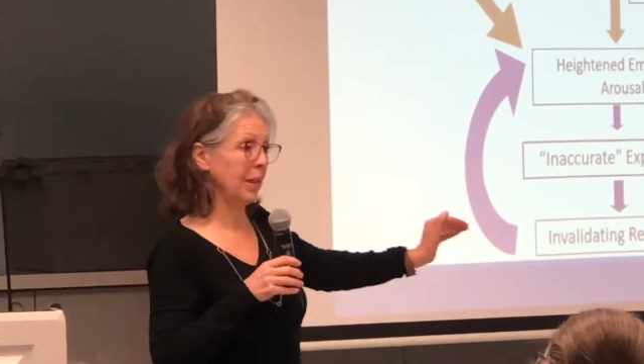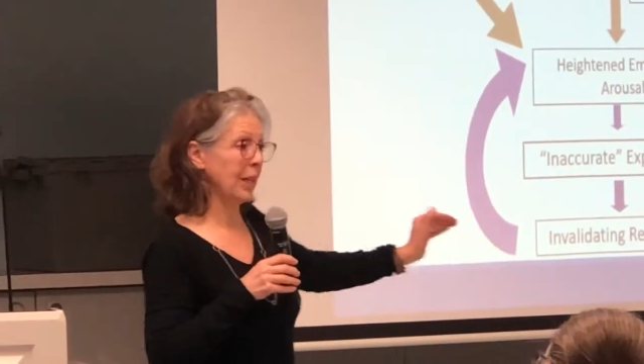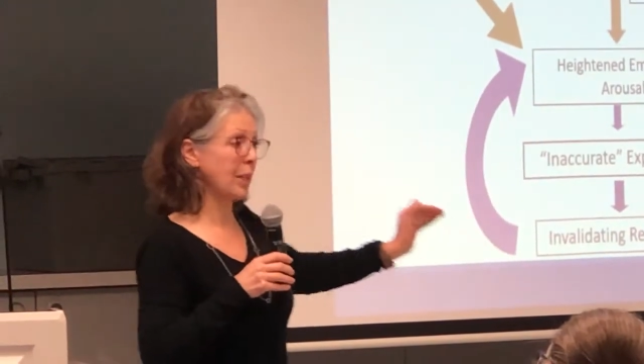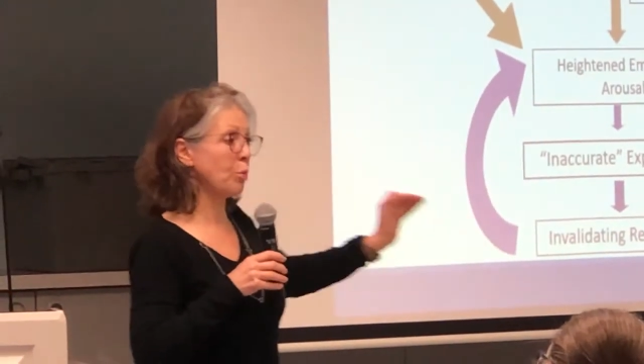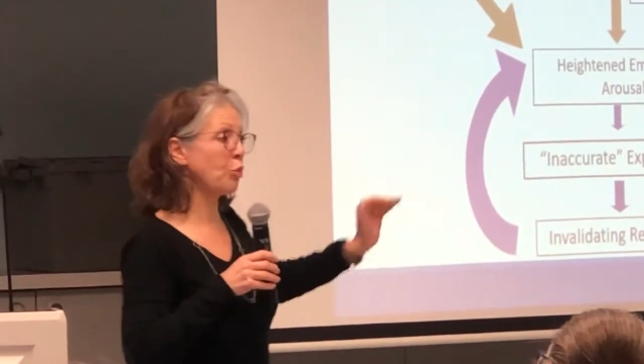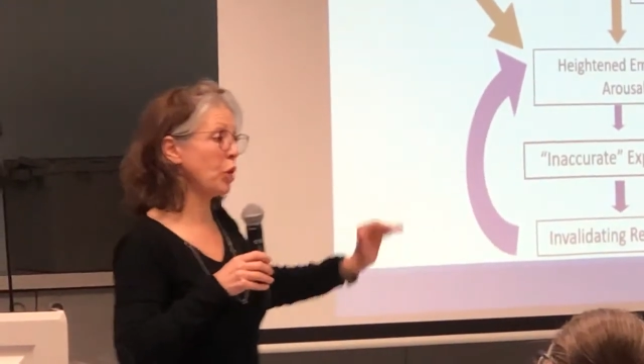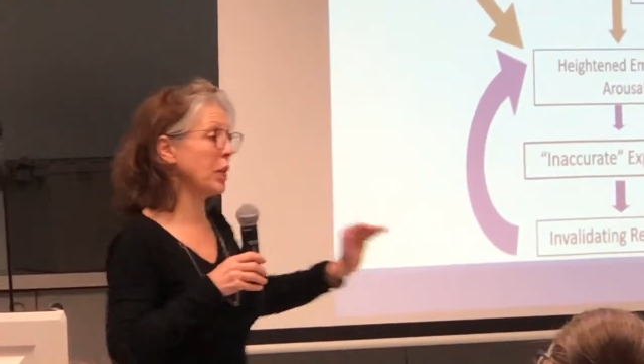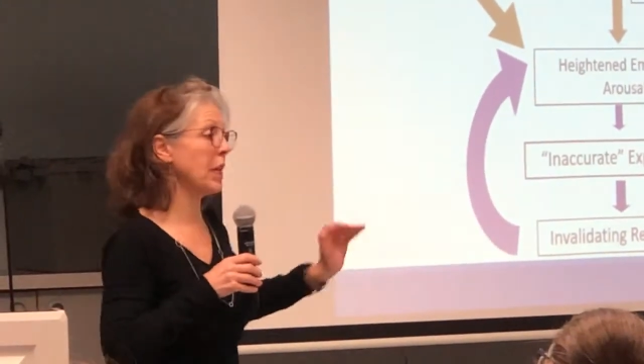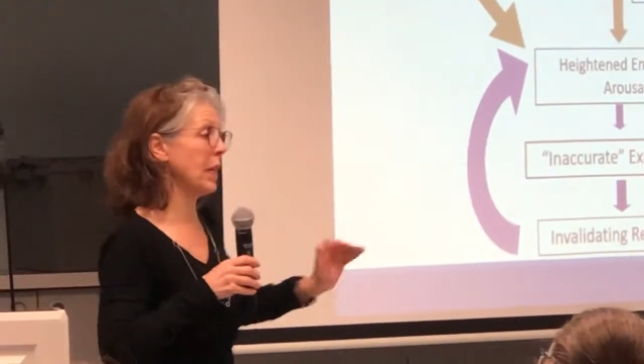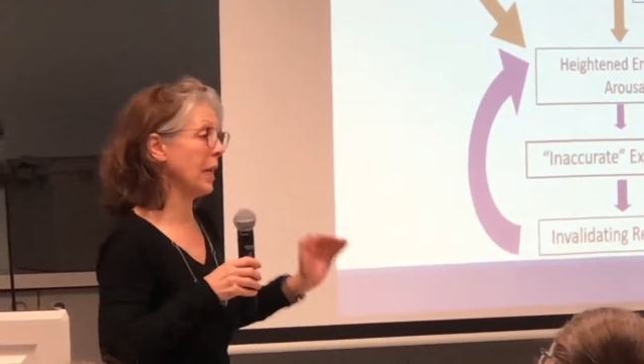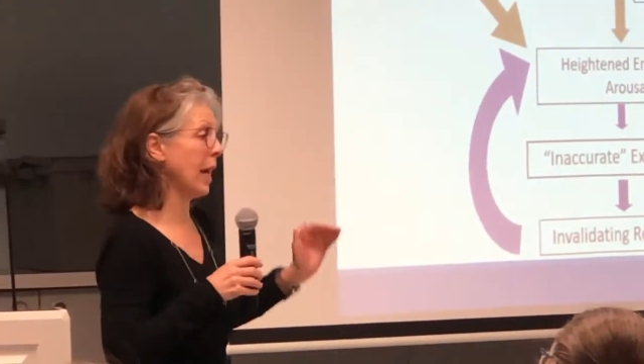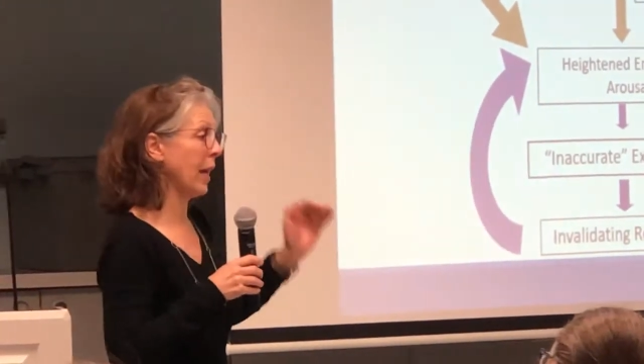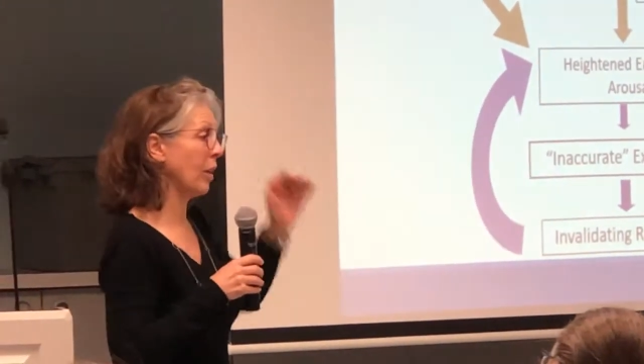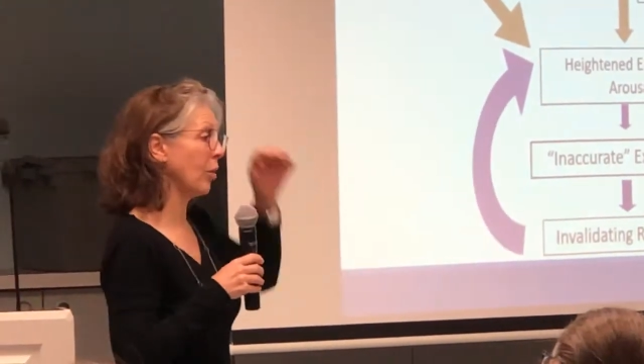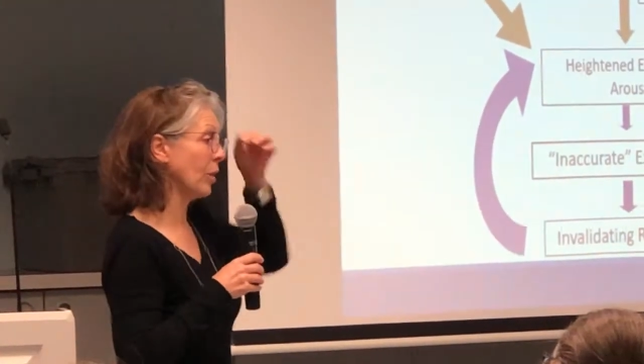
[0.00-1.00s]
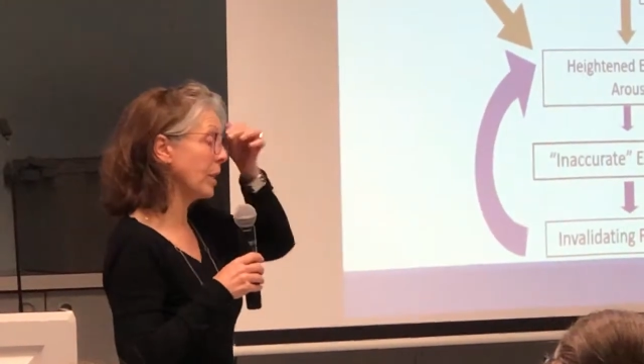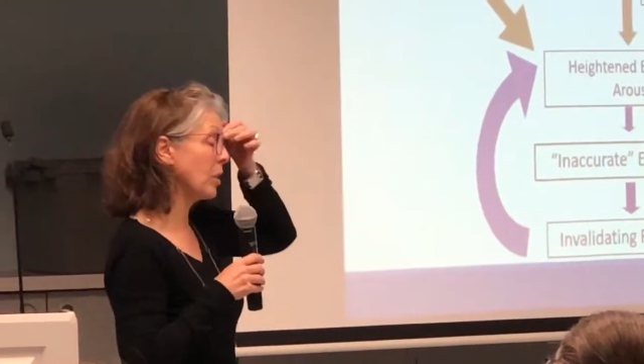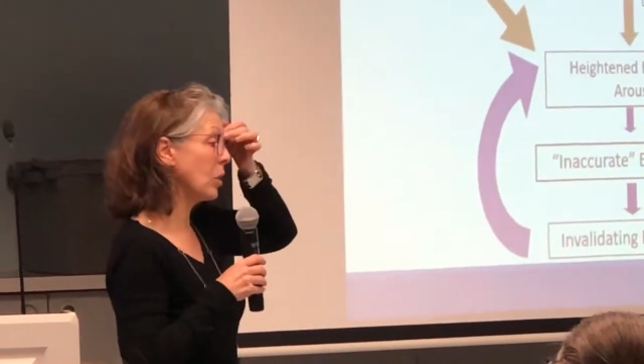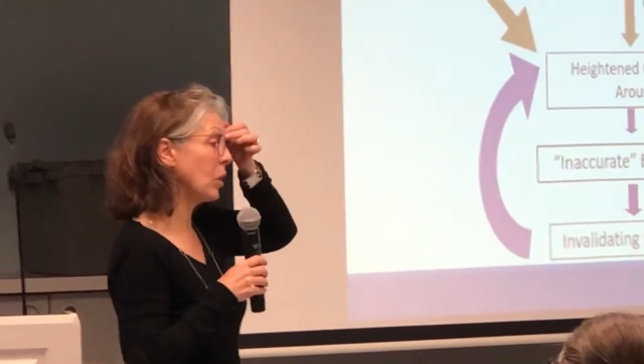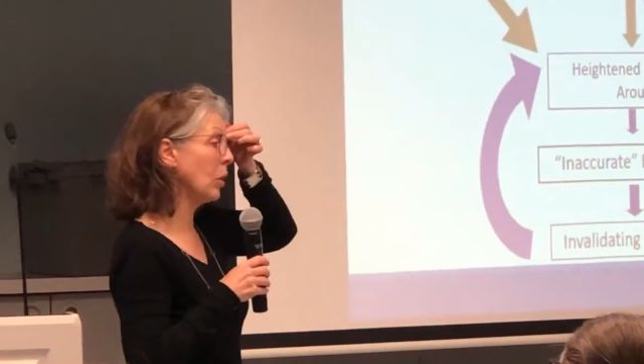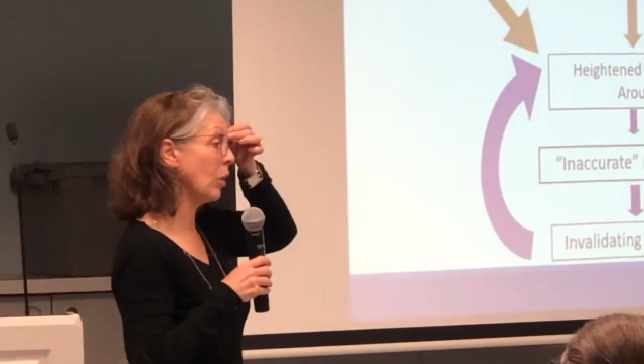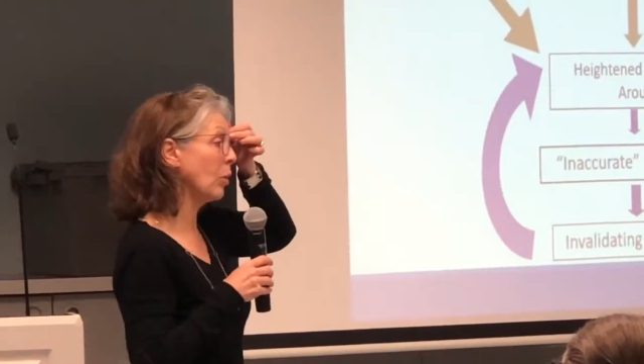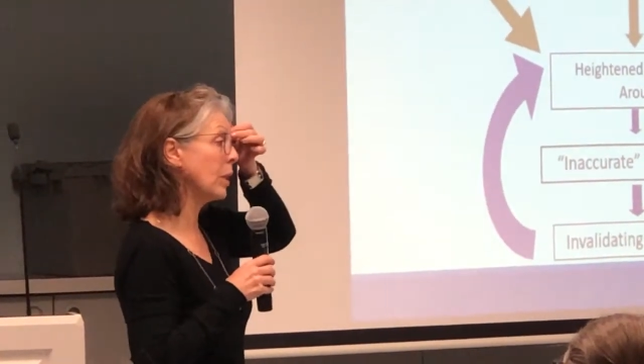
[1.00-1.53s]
is pretty inaccurate too.